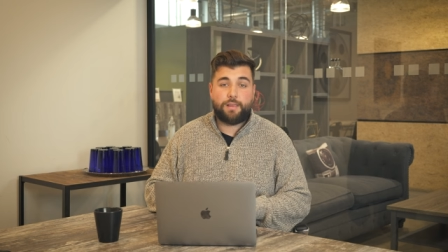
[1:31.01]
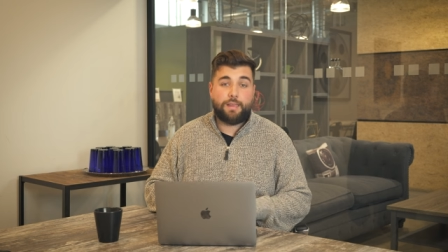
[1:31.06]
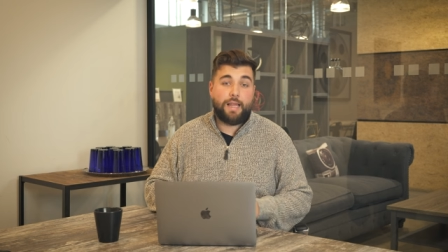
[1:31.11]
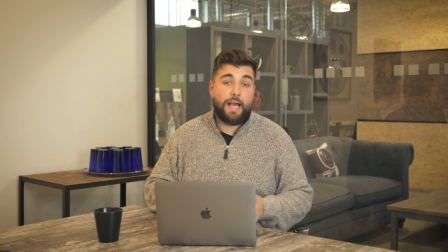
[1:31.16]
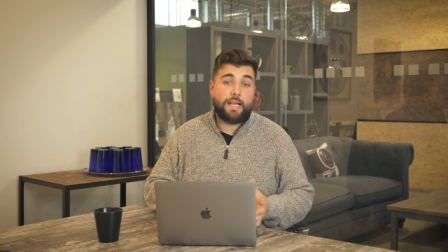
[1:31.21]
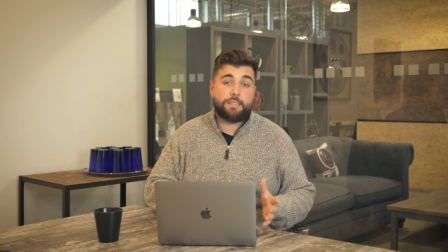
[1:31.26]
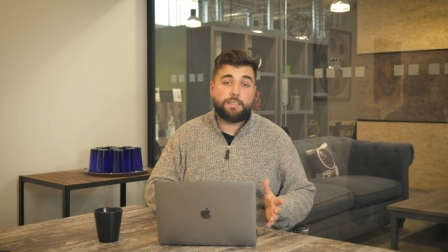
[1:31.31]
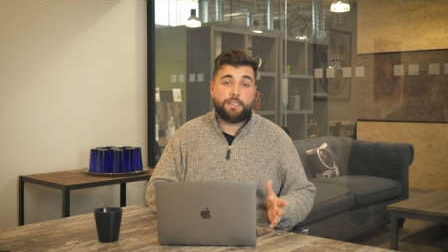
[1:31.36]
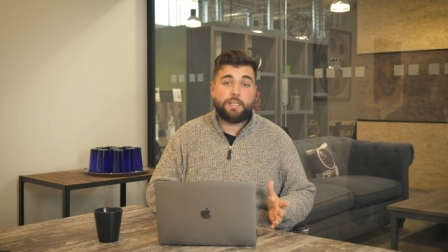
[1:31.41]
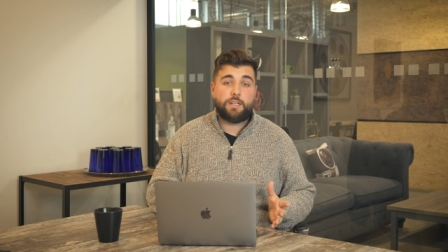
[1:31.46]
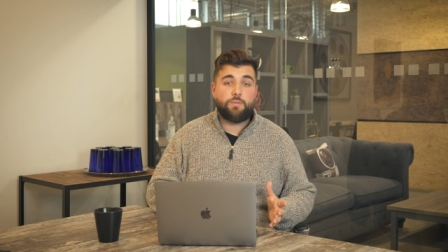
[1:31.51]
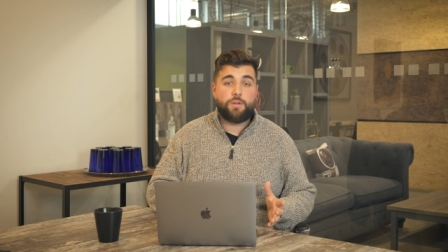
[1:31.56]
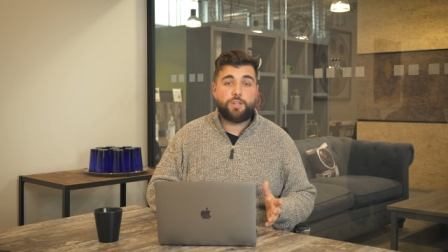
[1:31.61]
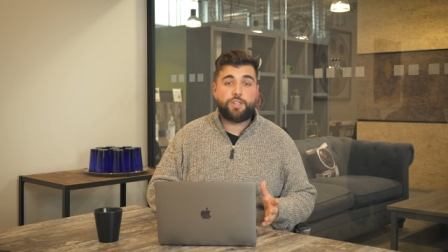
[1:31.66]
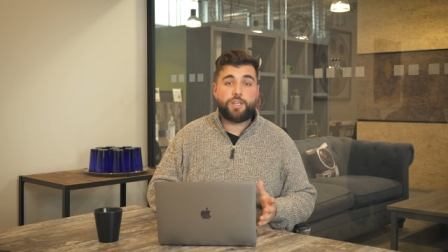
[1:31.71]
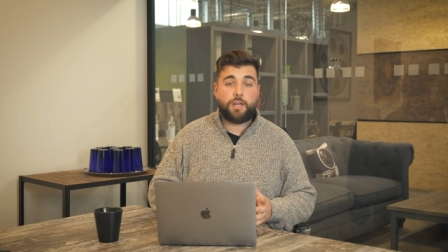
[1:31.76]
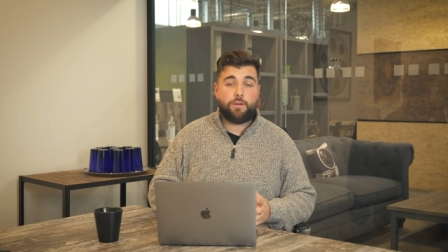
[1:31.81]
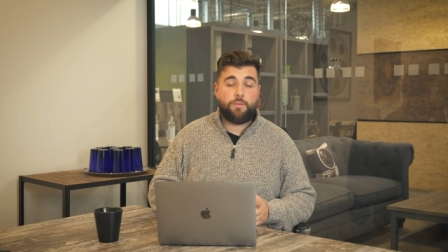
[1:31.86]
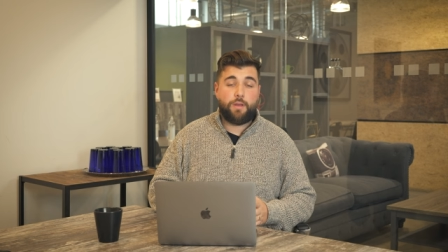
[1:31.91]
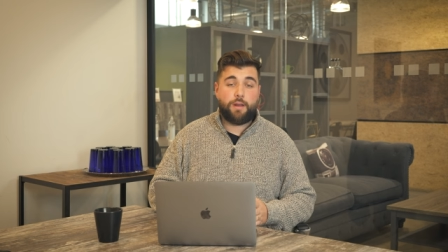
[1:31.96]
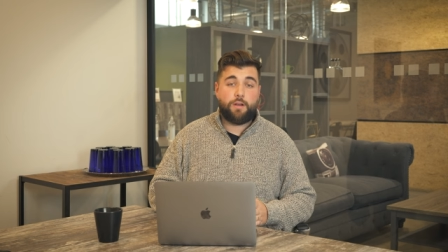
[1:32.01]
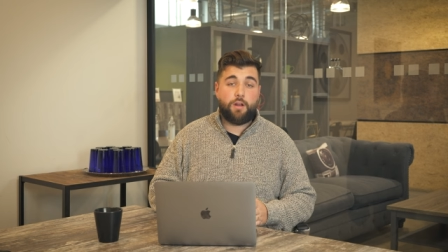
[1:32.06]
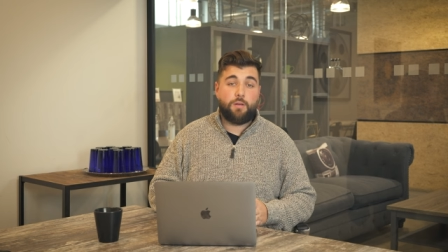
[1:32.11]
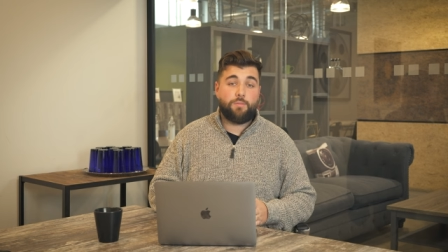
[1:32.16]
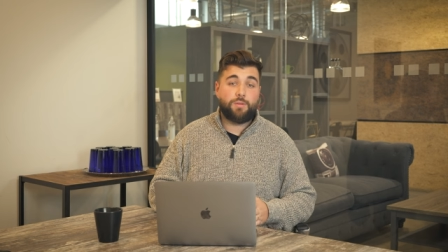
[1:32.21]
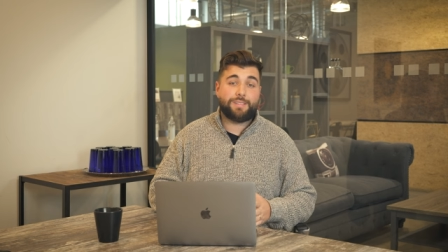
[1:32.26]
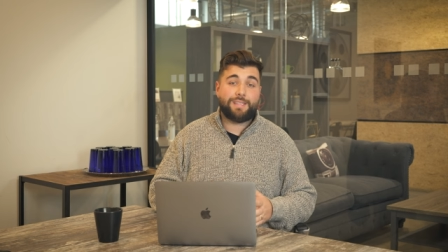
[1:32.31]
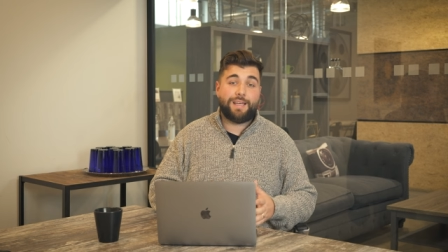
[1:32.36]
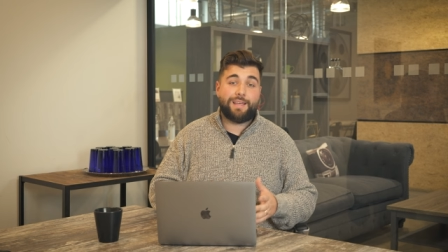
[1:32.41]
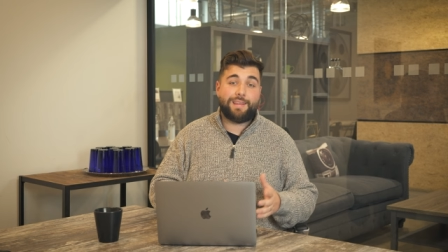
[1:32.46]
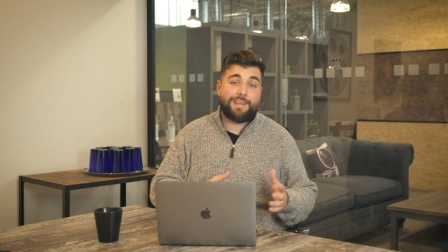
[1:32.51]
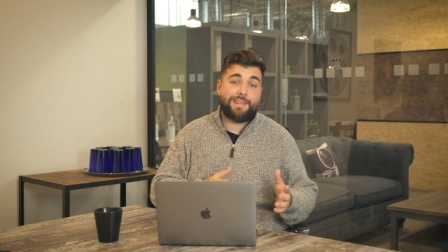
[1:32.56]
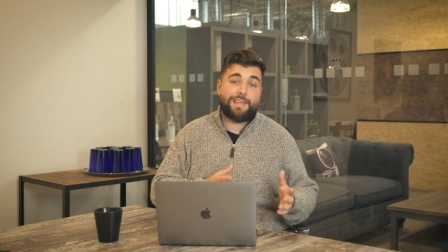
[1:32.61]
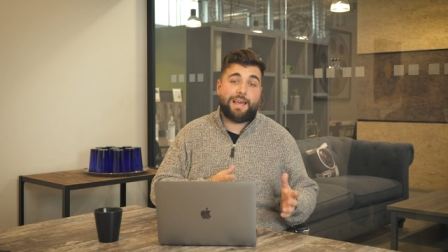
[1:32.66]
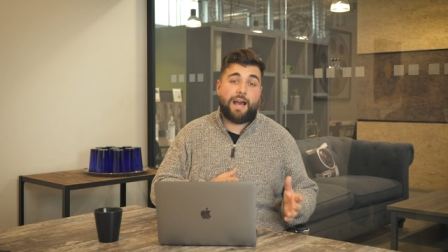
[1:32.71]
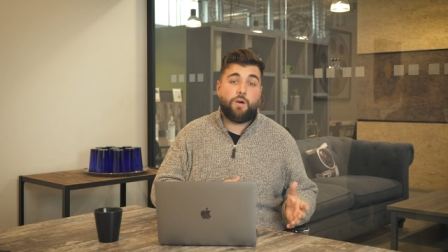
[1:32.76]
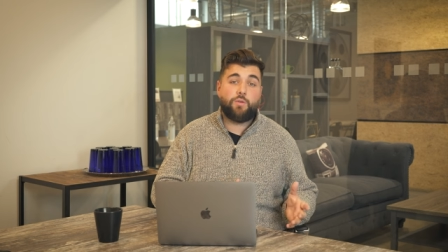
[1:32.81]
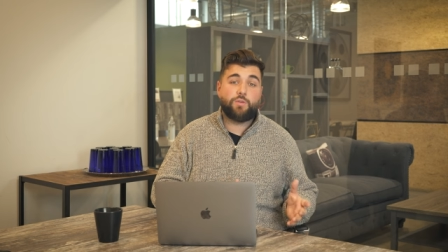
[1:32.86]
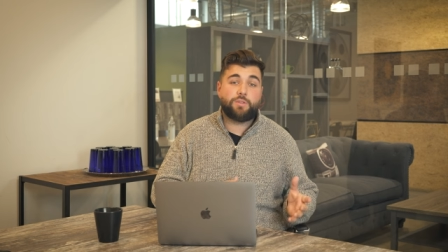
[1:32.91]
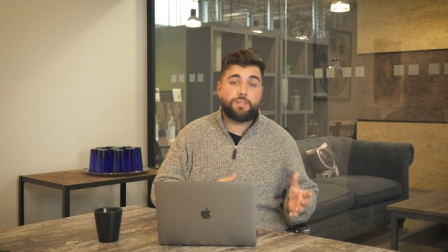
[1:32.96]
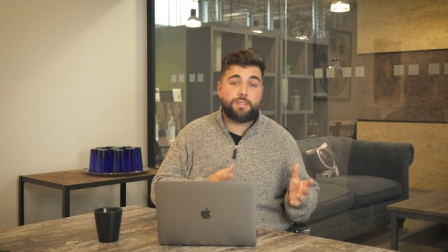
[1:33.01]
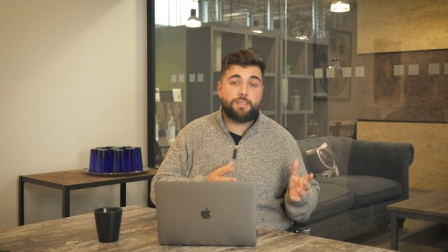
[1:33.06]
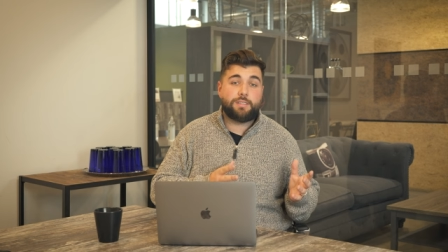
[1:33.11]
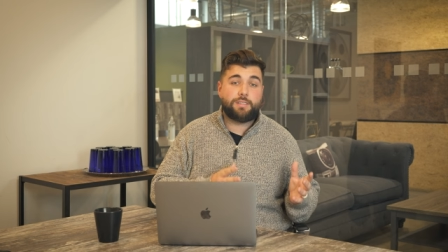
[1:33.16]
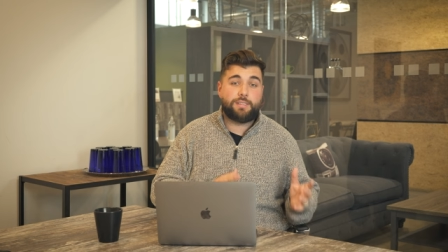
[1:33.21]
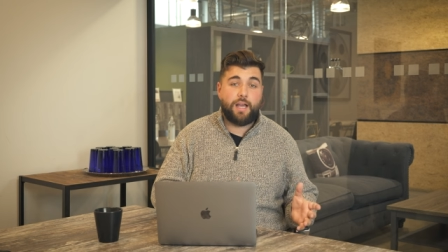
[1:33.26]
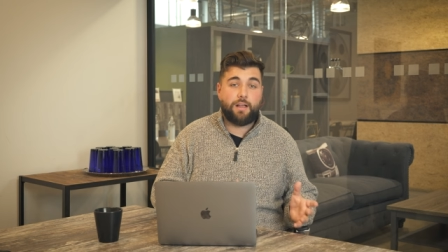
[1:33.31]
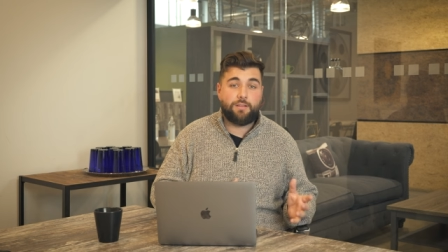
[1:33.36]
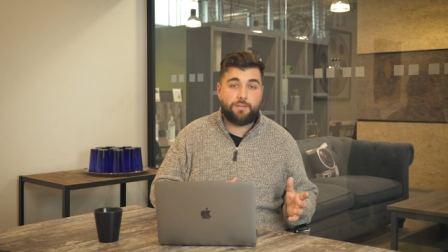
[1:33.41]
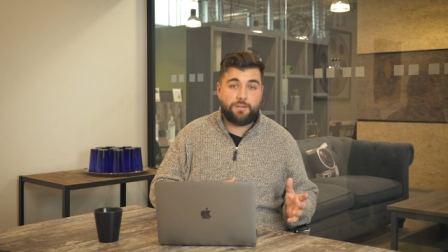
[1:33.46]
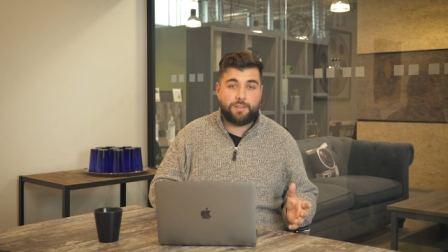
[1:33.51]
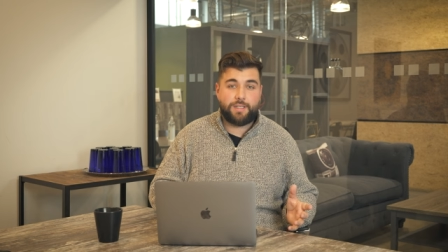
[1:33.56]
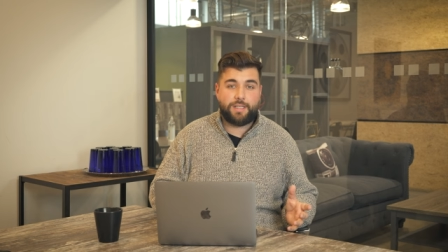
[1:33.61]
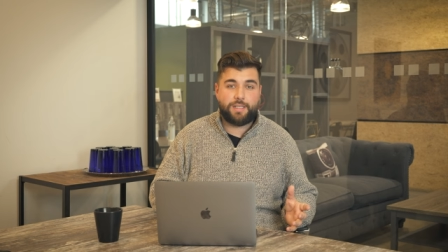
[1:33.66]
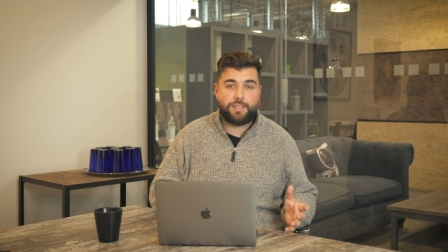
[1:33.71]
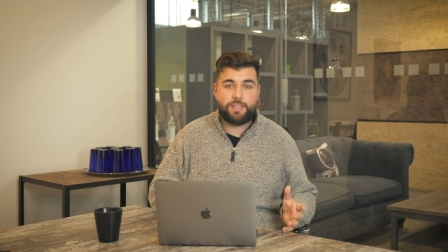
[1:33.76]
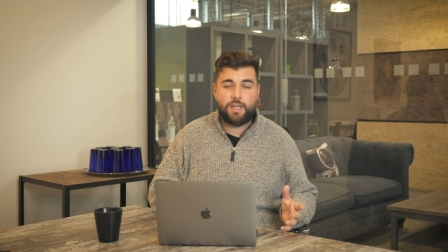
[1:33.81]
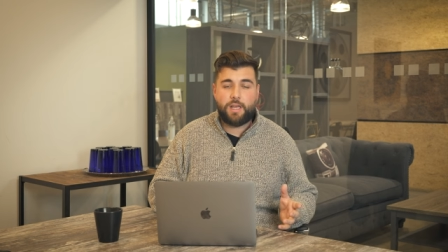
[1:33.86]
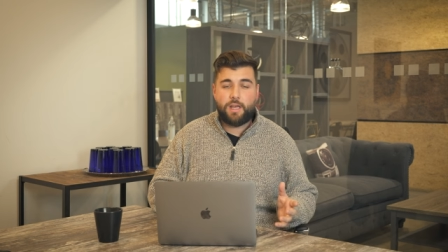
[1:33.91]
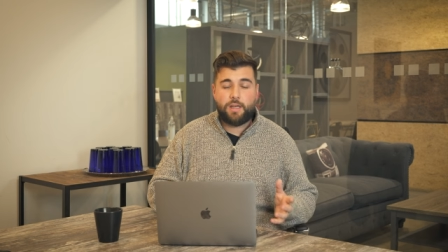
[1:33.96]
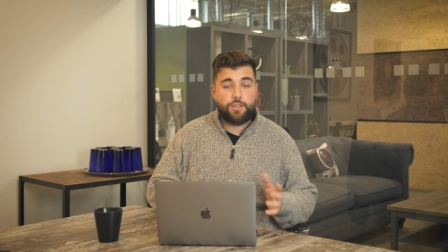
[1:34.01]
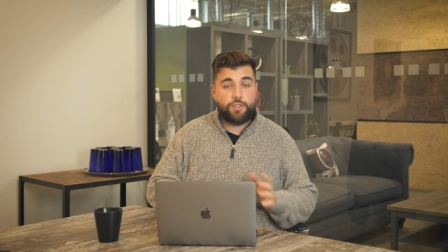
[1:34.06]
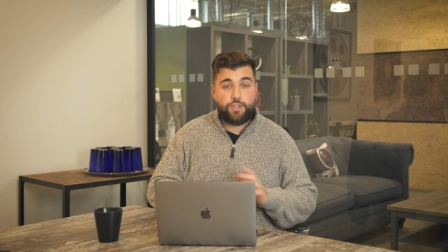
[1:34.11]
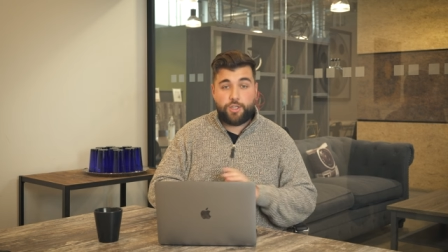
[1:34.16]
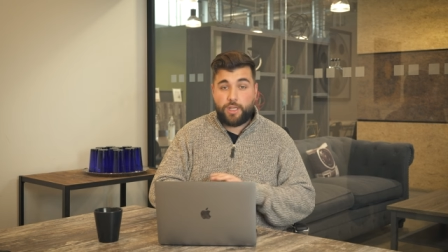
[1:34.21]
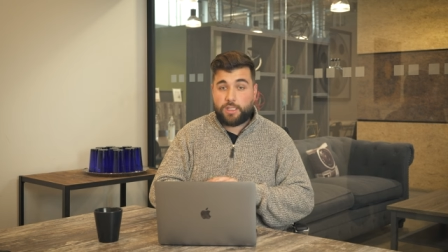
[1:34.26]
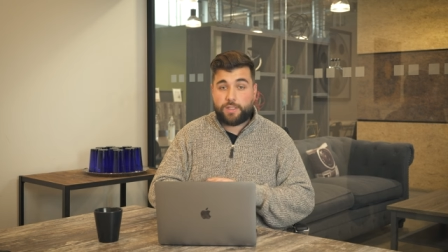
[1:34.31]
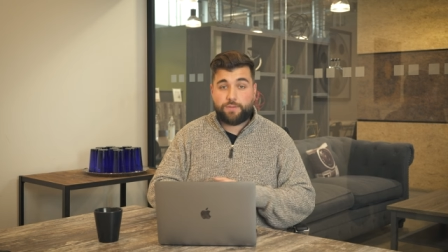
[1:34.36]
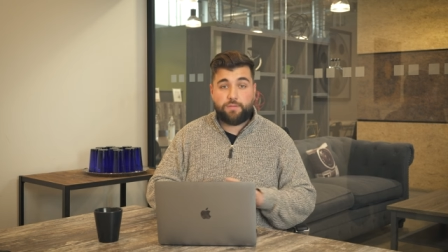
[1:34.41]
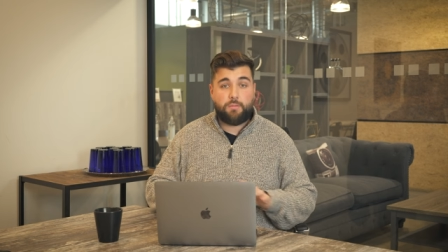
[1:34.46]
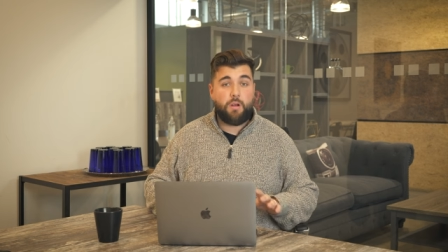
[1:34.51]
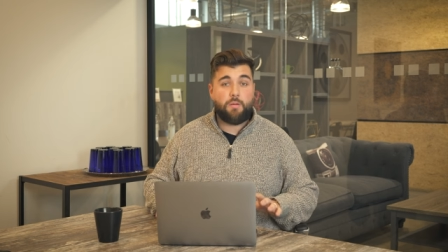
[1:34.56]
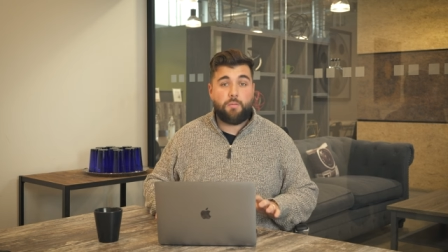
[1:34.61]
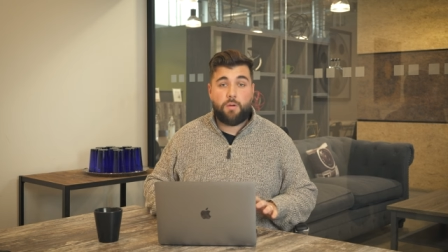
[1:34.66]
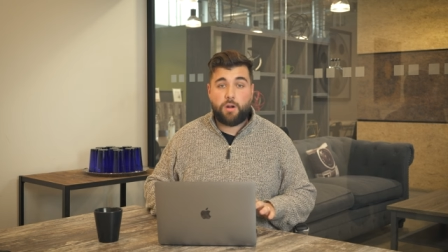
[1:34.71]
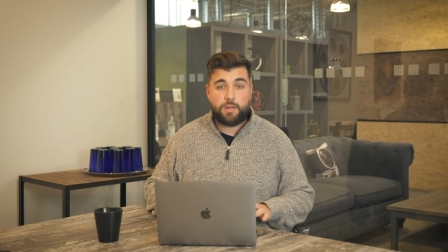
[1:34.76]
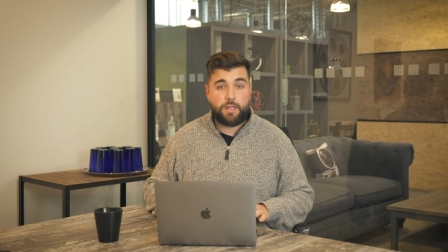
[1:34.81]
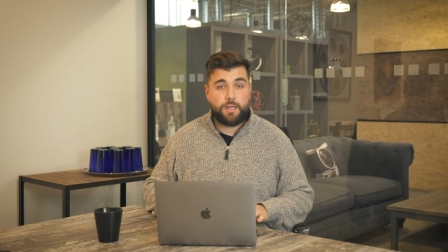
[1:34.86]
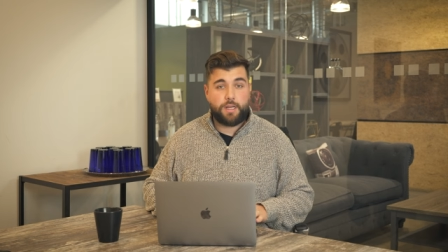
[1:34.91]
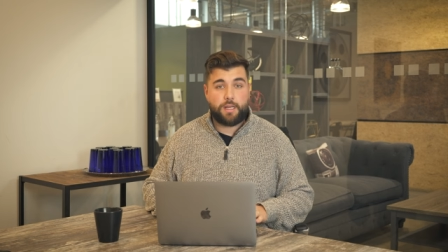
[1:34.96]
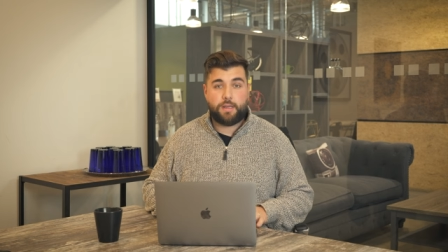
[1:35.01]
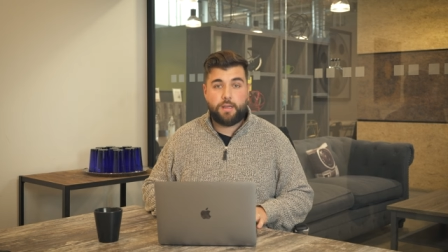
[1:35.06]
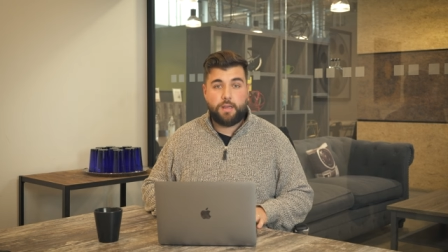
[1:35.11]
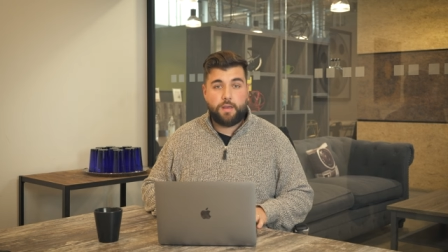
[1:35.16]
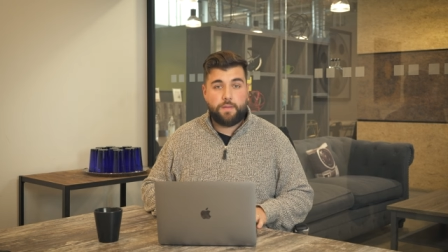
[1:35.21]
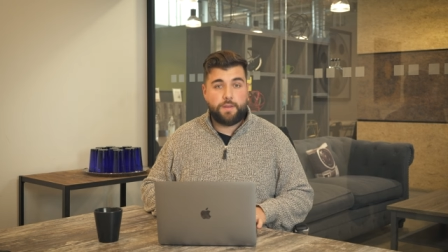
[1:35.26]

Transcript: Last year, Year, we generated almost a thousand seller leads just from our marketing.